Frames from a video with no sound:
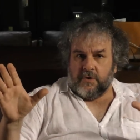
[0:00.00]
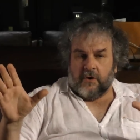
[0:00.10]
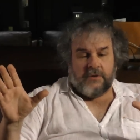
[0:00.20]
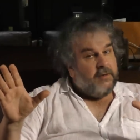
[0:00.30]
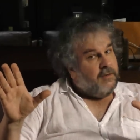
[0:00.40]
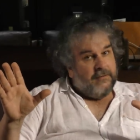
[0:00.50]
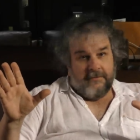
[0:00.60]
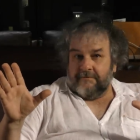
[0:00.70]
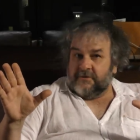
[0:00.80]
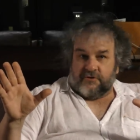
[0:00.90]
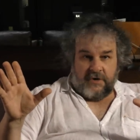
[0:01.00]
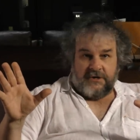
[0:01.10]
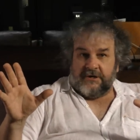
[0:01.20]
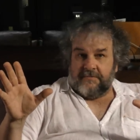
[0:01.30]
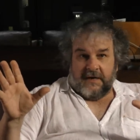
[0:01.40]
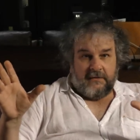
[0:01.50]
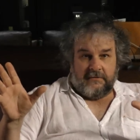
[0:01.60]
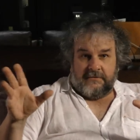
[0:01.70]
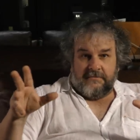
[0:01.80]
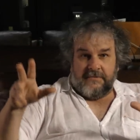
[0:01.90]
not strategy
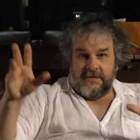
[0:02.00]
battles.